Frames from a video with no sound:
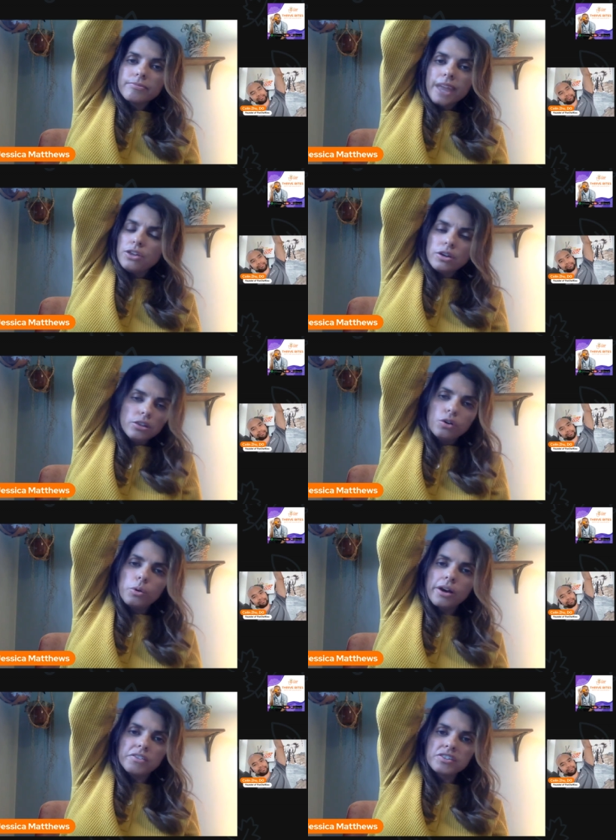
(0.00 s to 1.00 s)
And you can look
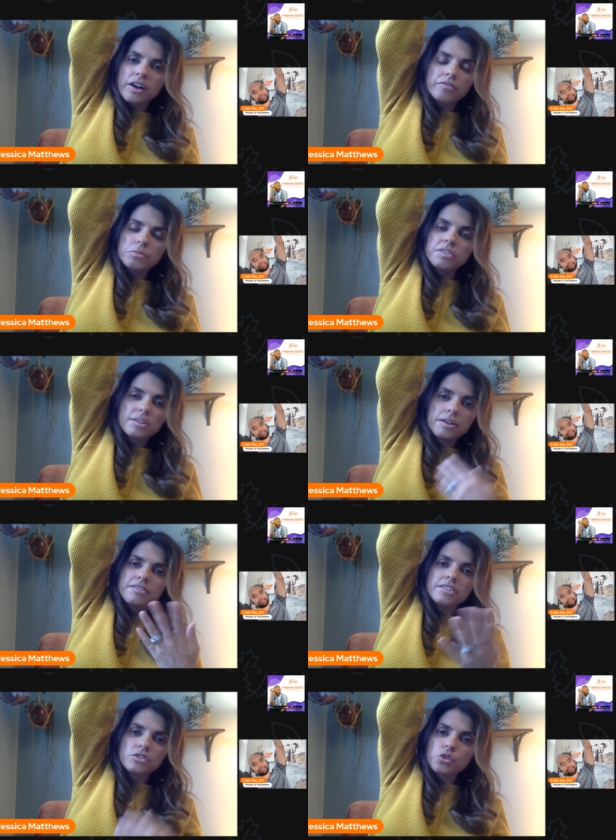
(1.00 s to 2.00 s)
wherever's comfortable. Sometimes
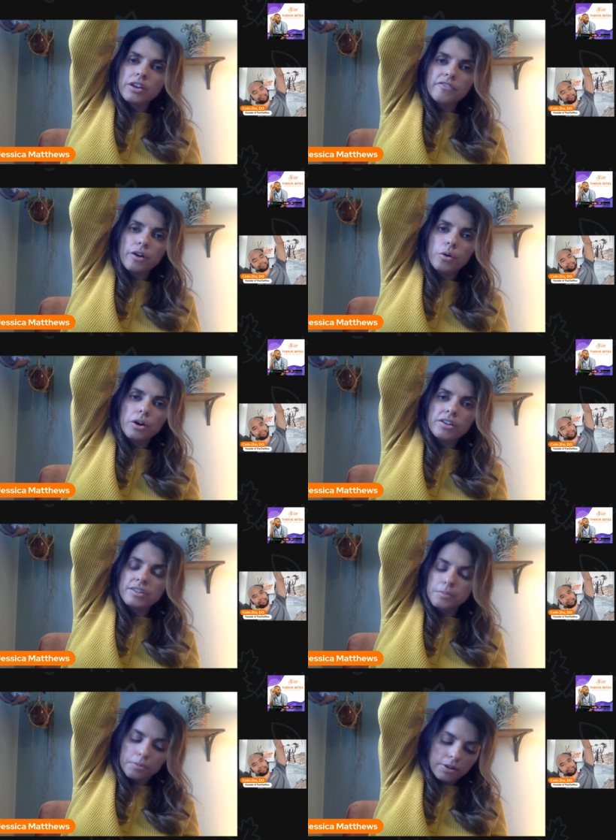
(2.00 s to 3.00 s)
it's straightforward.
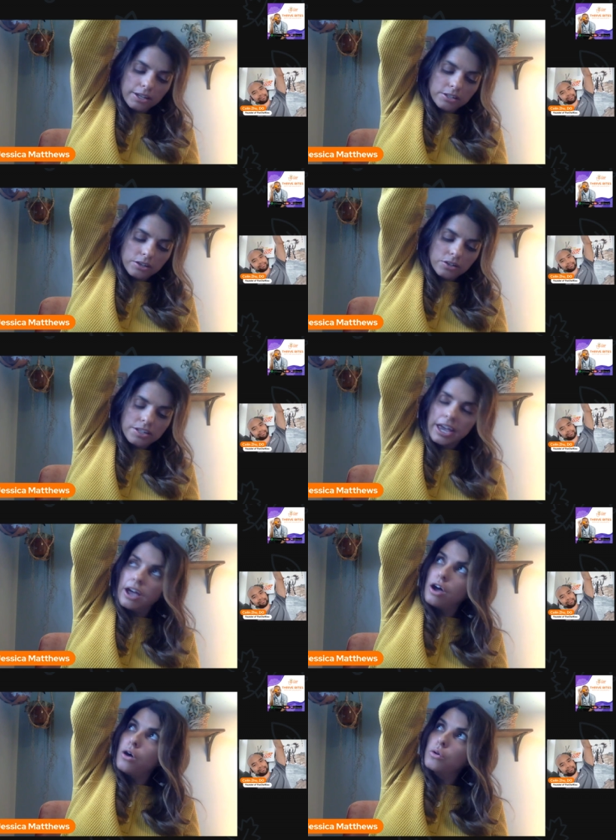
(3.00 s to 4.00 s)
Some people like to look
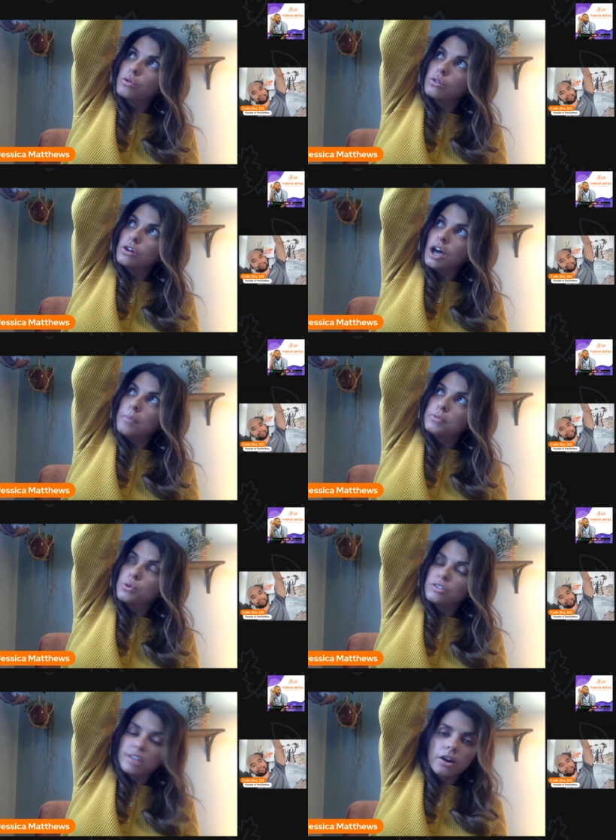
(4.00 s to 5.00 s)
down or look up
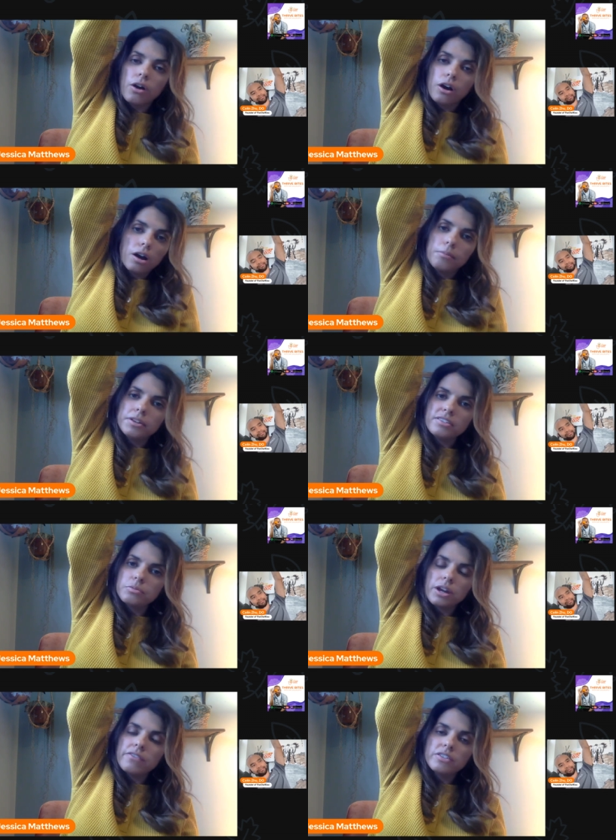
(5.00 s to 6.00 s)
towards that arm. It's
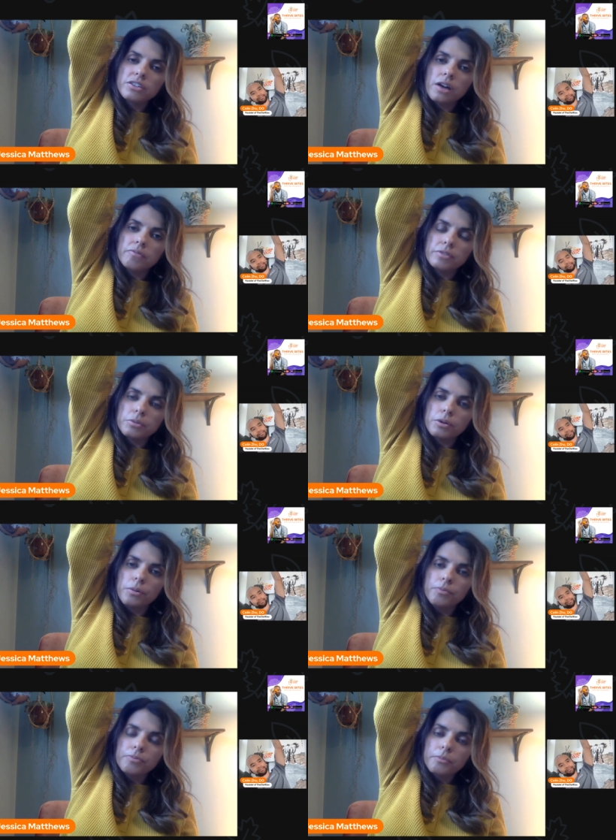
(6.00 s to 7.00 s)
whatever's
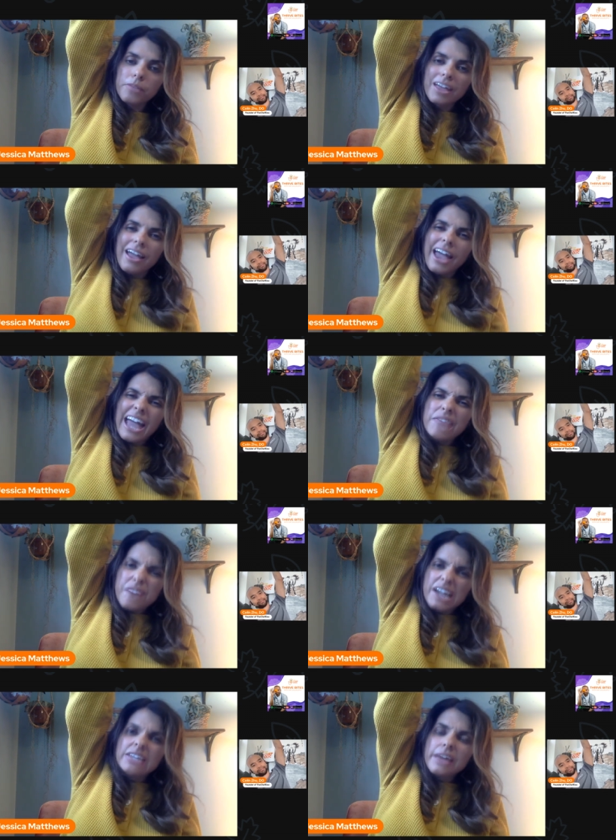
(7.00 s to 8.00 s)
comfortable and
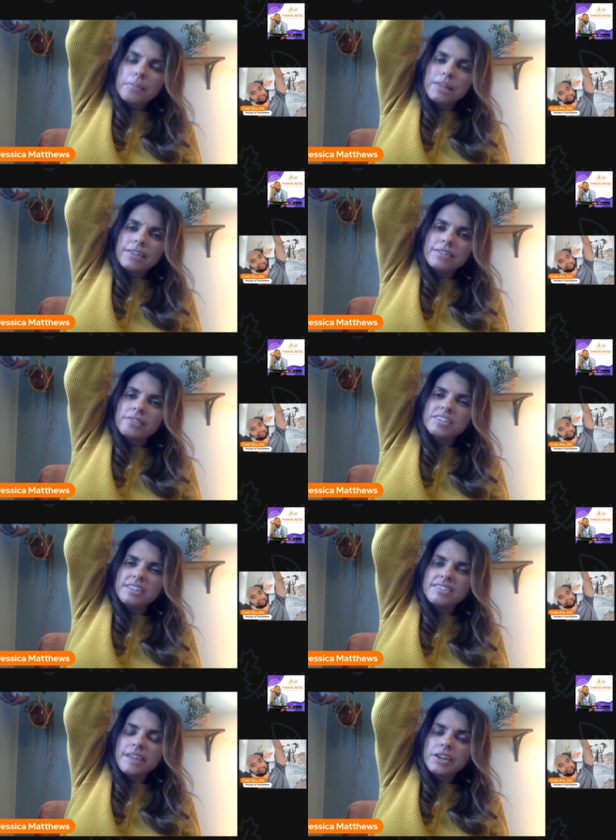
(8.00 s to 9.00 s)
finding that place of
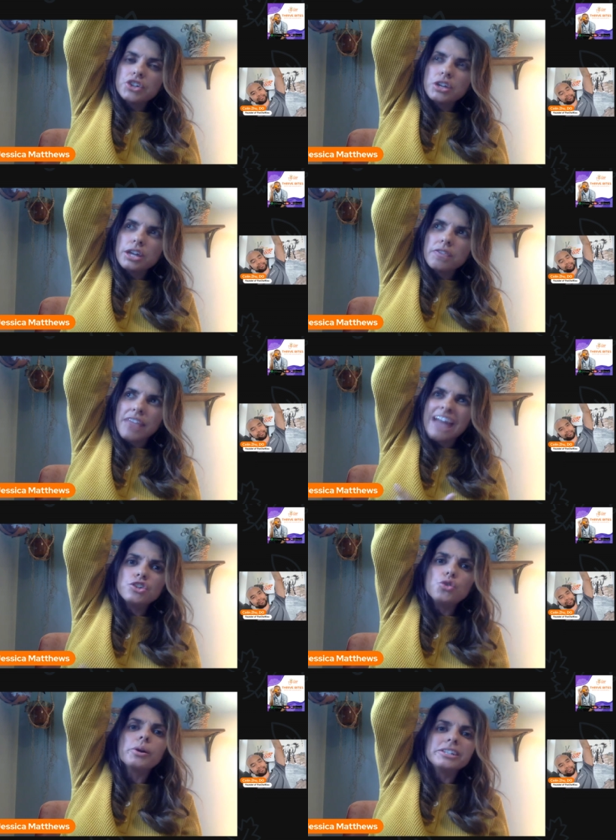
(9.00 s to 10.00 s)
sensation if that's
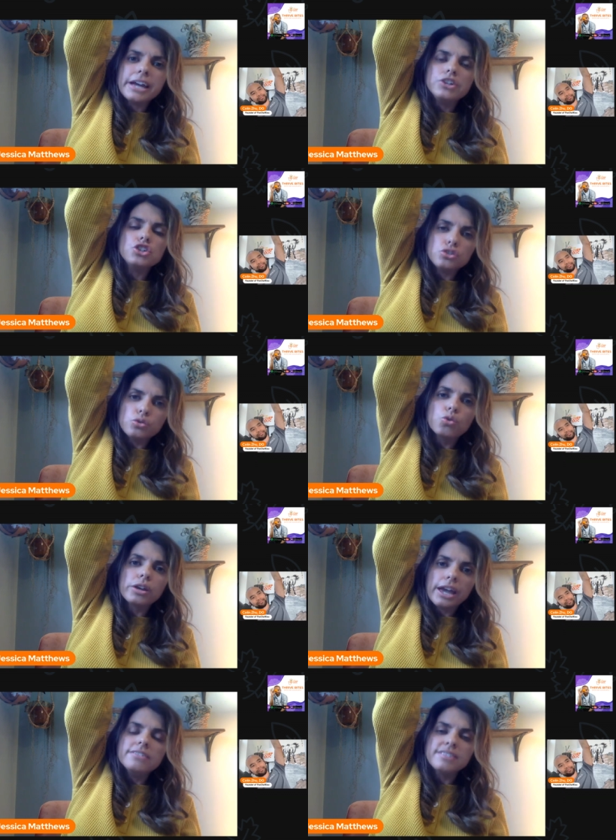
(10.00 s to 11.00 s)
your intention to
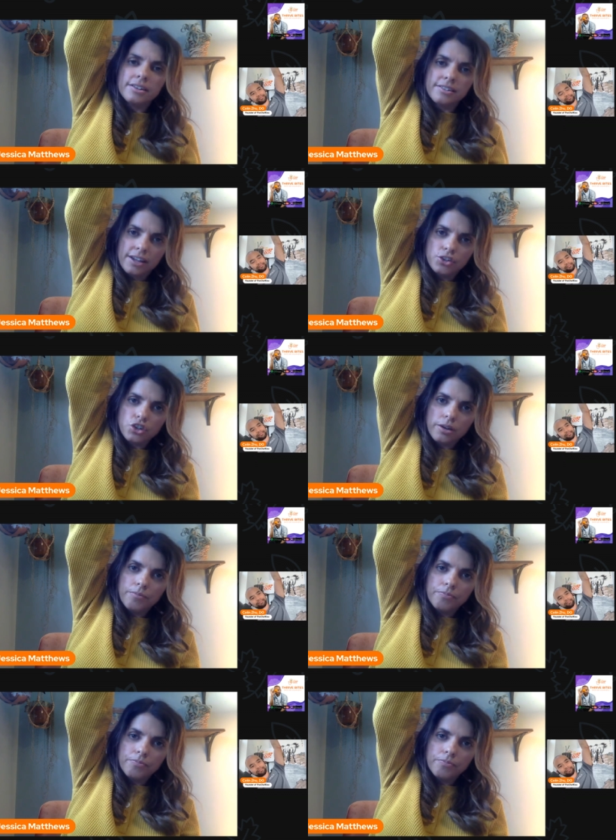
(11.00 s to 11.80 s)
create sensation.